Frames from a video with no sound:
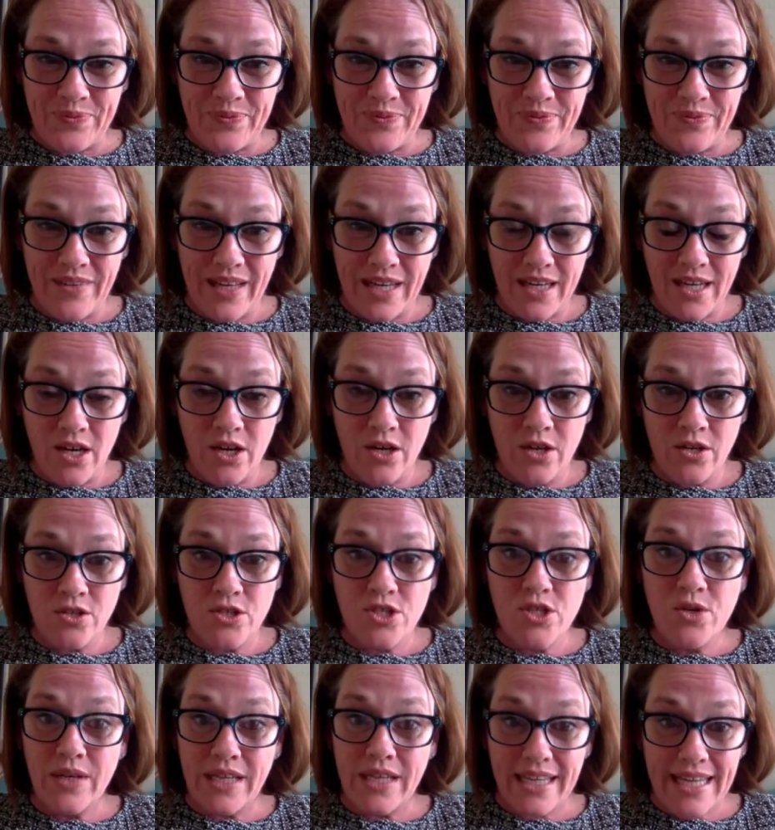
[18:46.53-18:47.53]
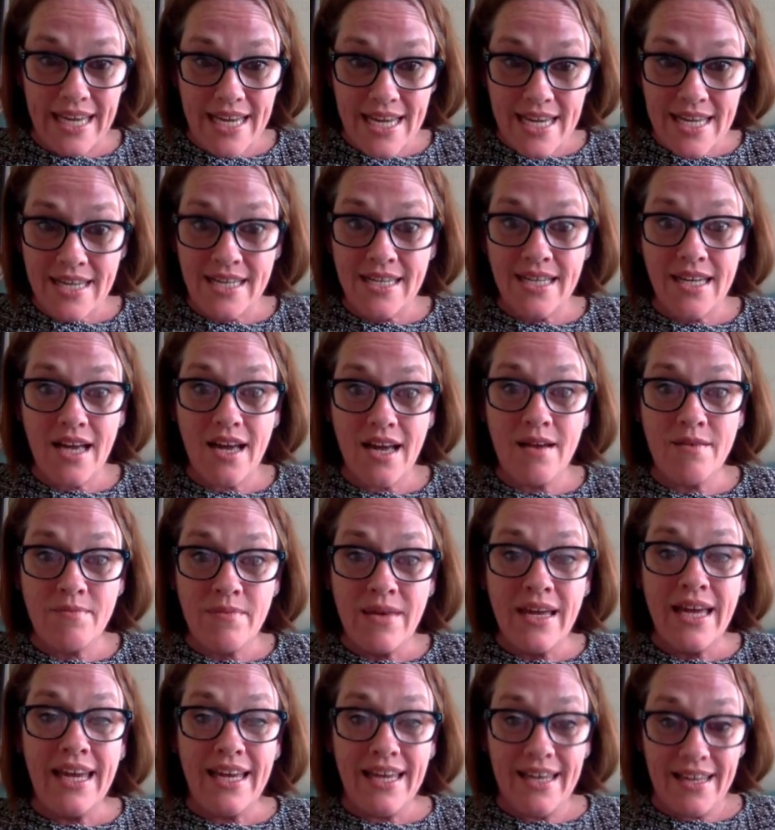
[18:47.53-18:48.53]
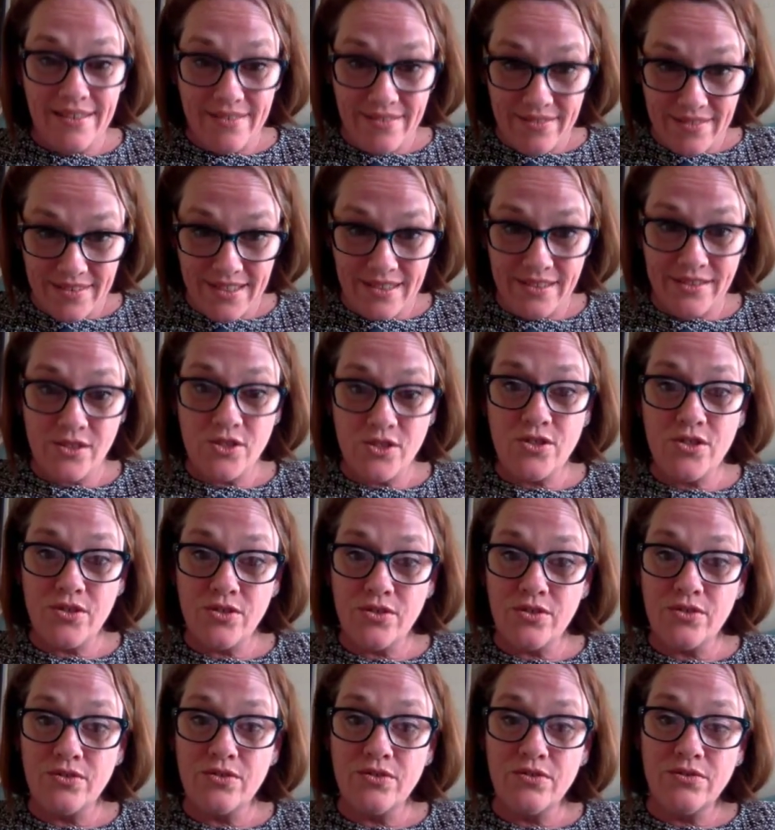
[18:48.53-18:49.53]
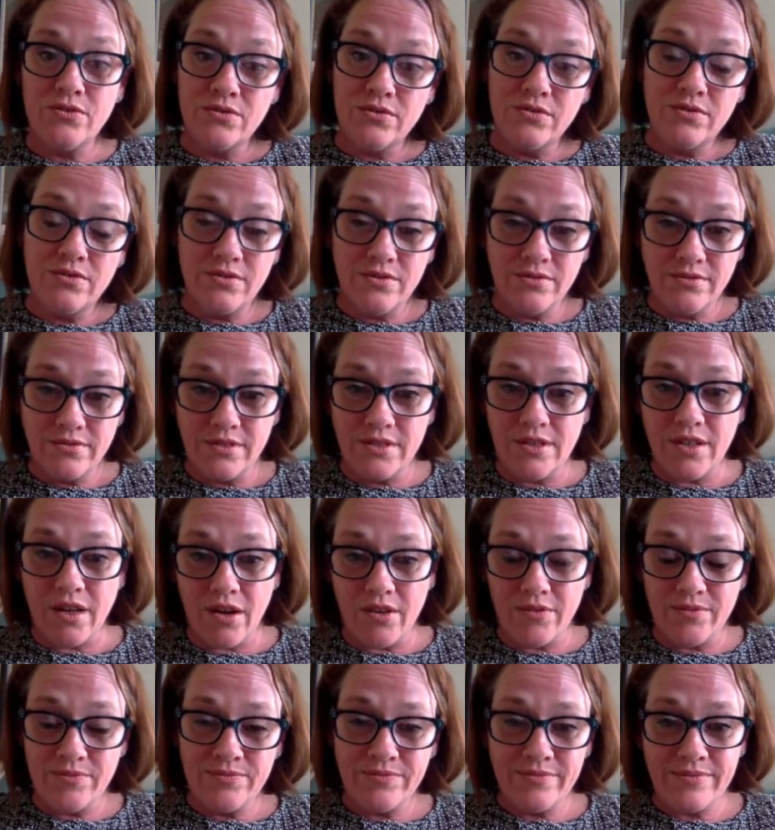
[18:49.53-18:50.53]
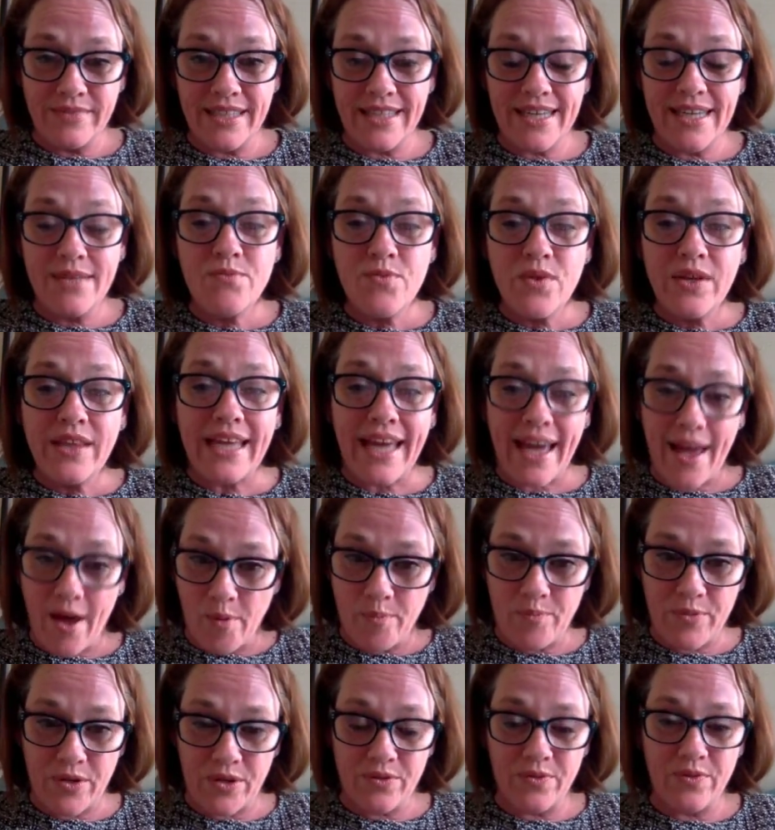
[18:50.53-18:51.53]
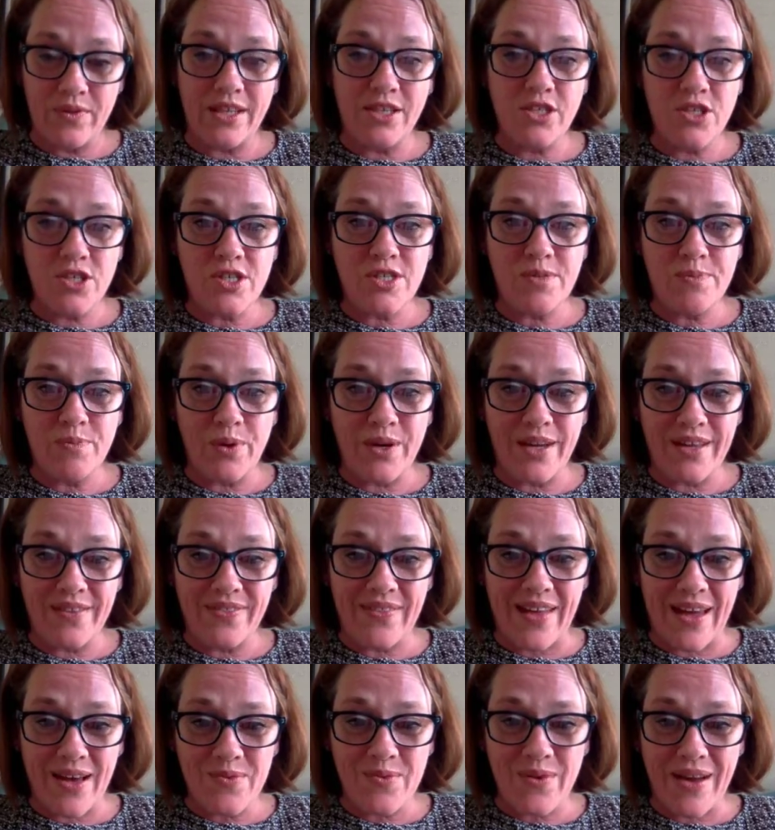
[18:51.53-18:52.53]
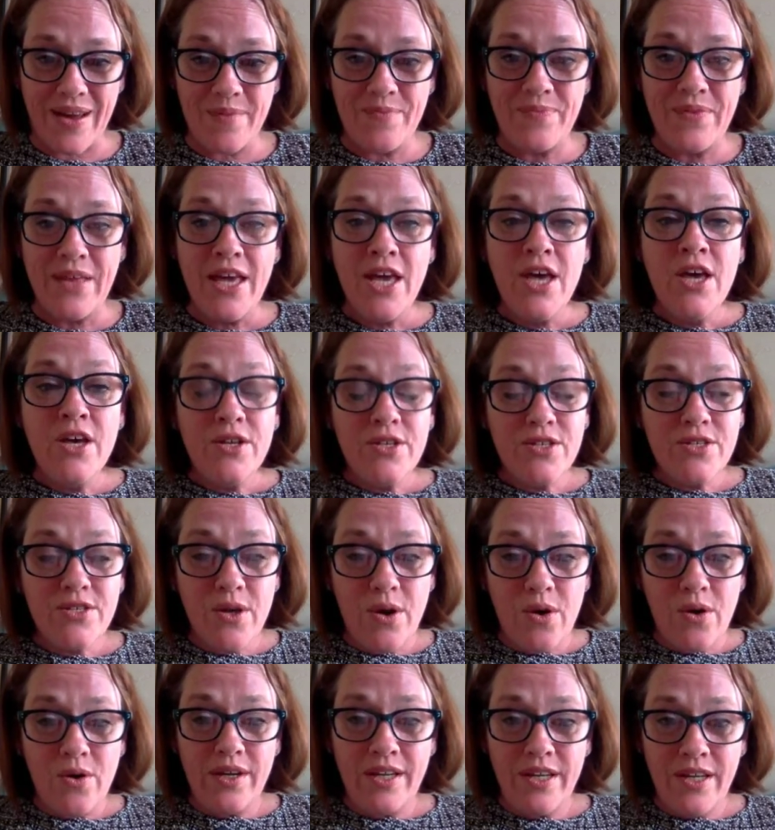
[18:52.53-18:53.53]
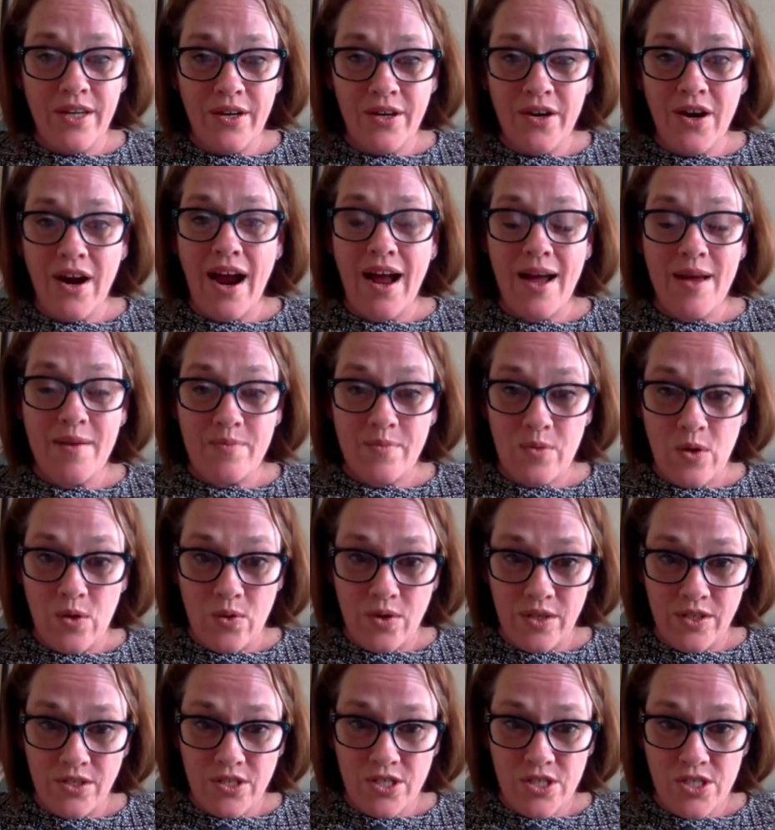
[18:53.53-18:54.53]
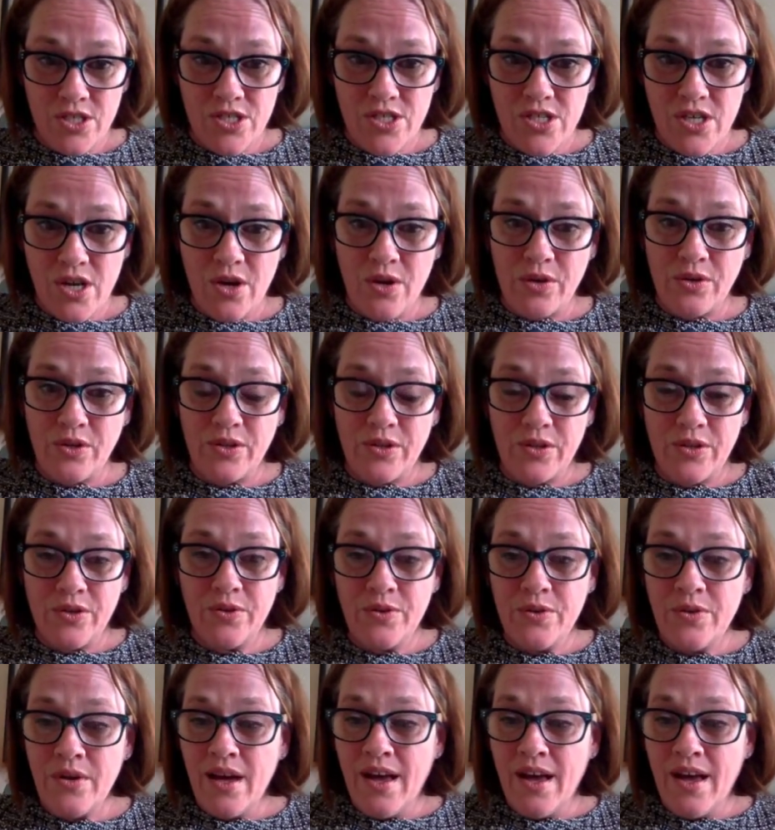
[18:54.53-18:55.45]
D'accord? So it can come into, it can really help you. Let's just put it that way. So here I'm going to show you